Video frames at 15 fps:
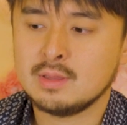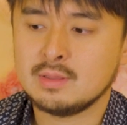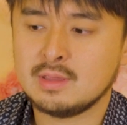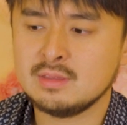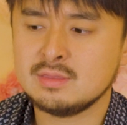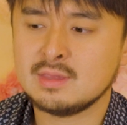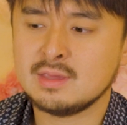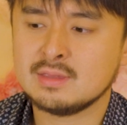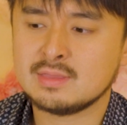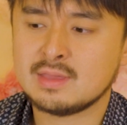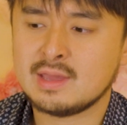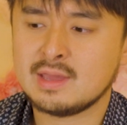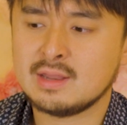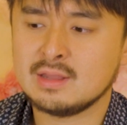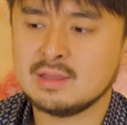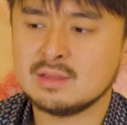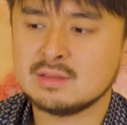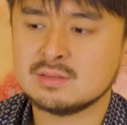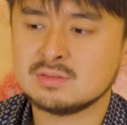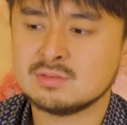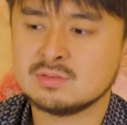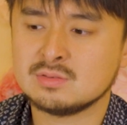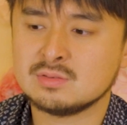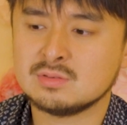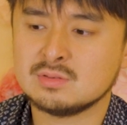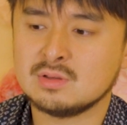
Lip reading: they think that it's